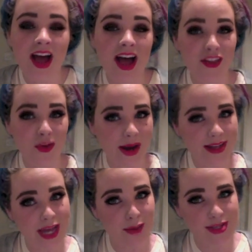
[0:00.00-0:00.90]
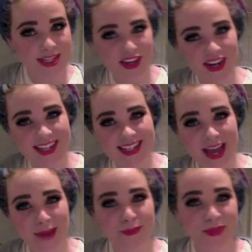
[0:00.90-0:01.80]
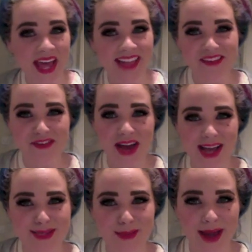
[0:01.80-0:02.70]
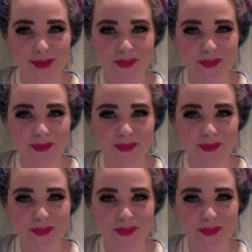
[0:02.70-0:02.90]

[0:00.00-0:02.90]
Otherwise, I will see y'all next time. I love you guys. Bye.